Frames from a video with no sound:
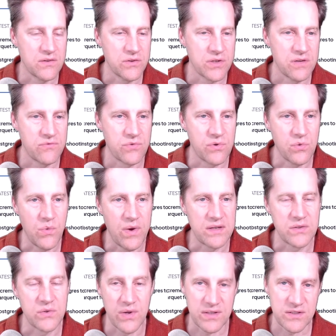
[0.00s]
looking for a way
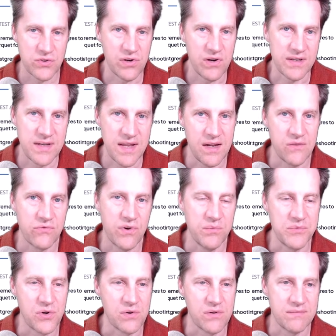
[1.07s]
to extract data from
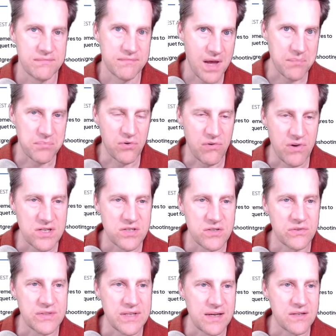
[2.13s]
your
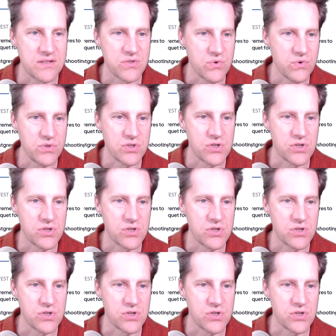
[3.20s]
operational data stores,